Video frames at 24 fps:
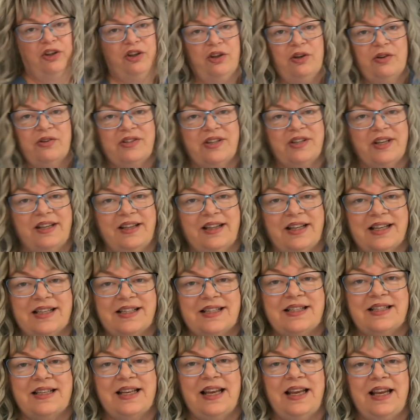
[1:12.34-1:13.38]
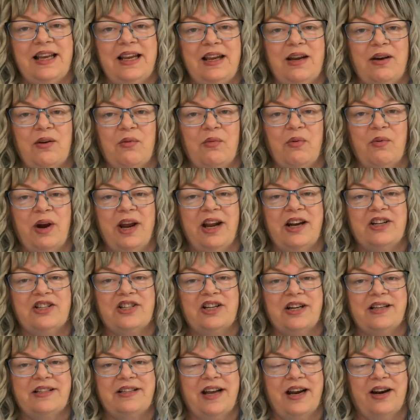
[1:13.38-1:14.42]
using the Sea Witch
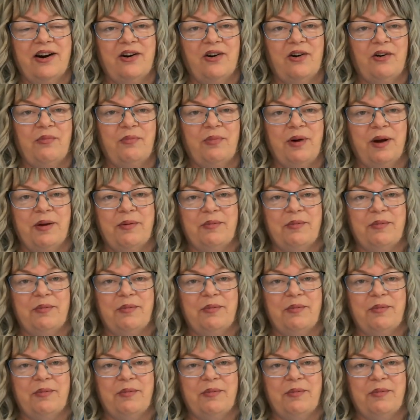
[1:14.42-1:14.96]
Tarot by